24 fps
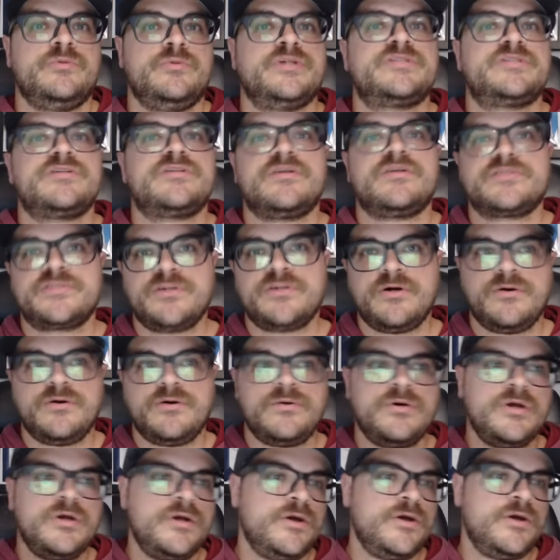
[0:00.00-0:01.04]
But it's
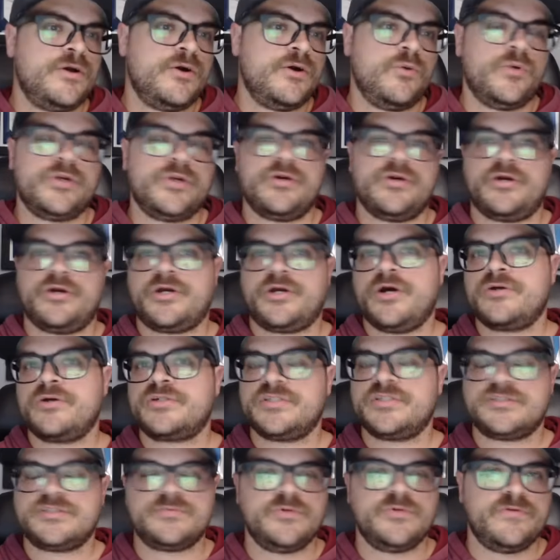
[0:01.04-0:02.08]
also, when you're a coach
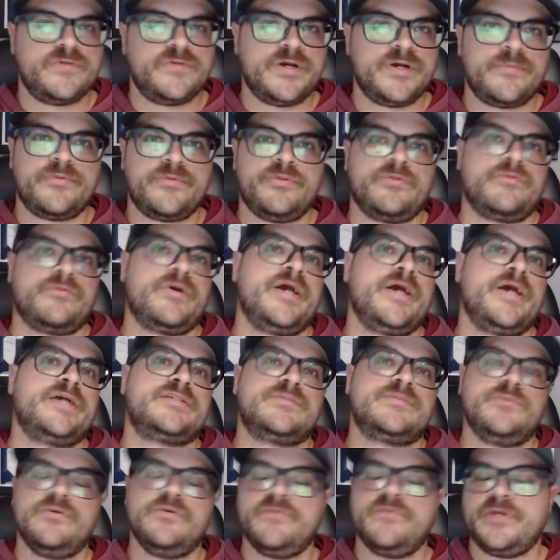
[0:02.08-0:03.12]
that's moving up through the
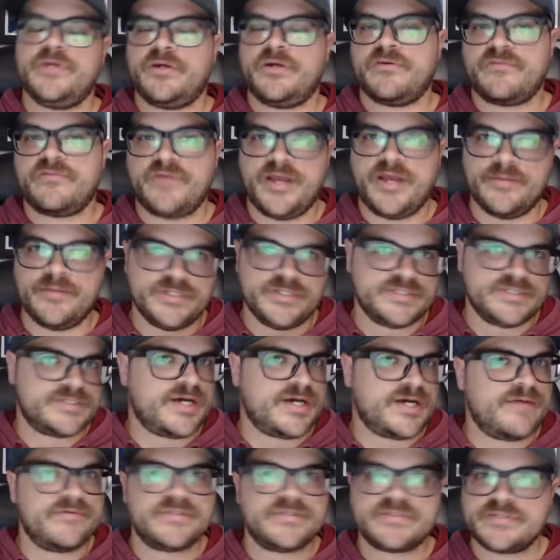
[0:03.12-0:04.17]
ranks, moving your family is
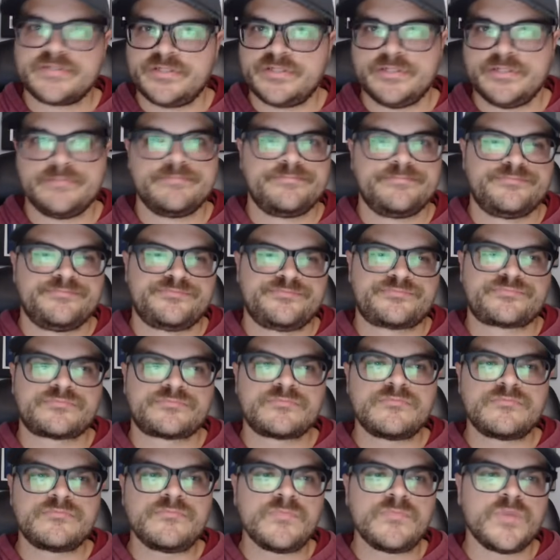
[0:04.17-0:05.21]
obviously
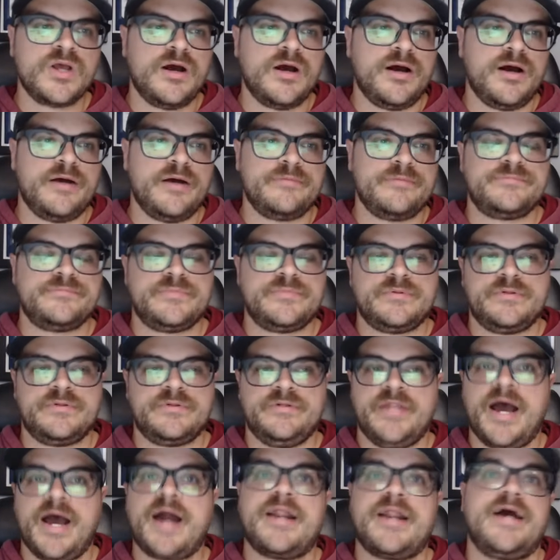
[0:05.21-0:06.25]

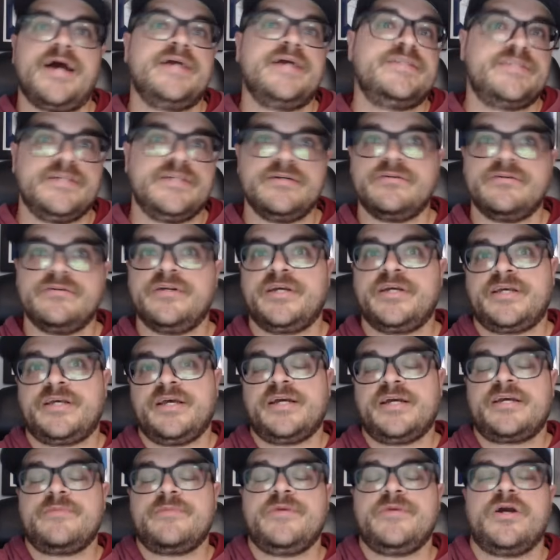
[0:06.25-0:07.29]
not ideal. And
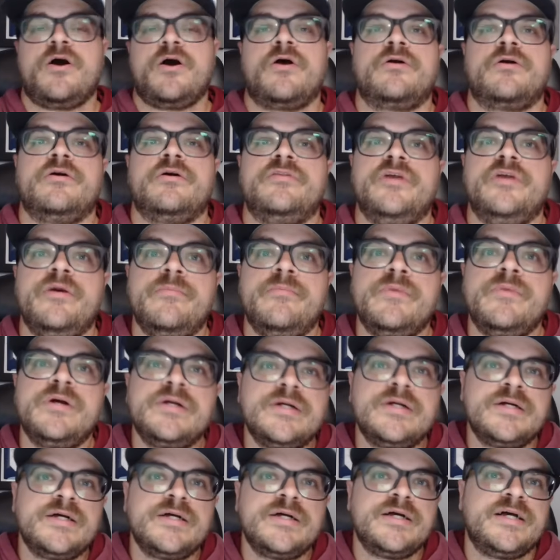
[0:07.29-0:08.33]
it can be hard on them,
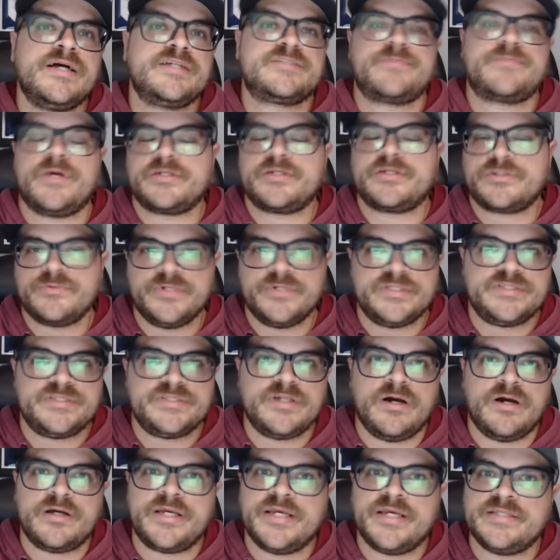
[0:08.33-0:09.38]
especially when it's
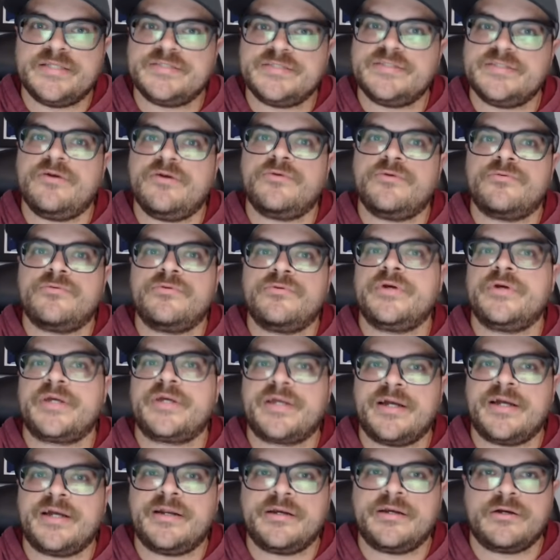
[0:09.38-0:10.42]
young kids and they don't really
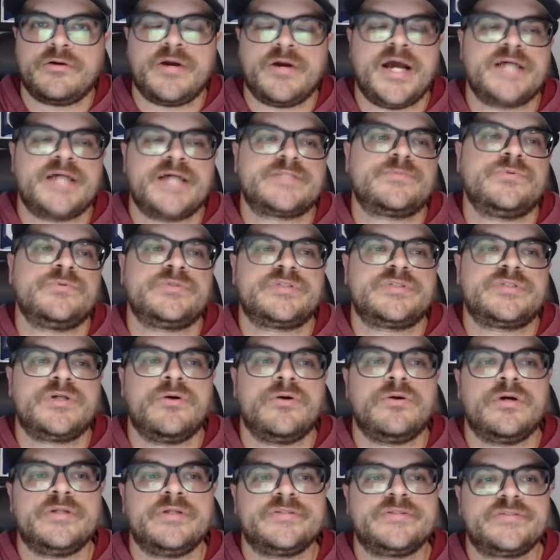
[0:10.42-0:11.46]
kind of grasp what's
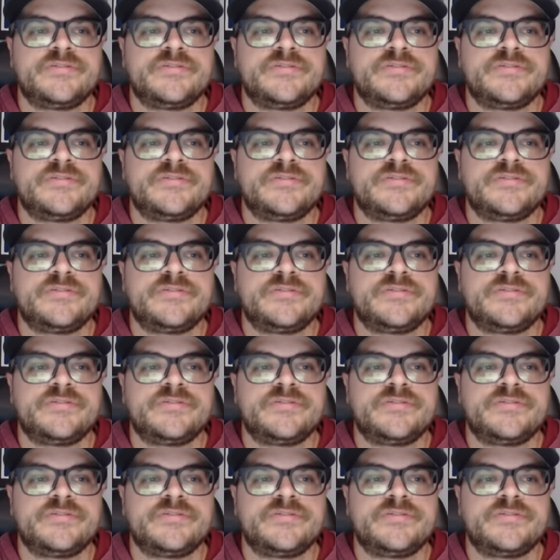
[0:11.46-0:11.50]
going on.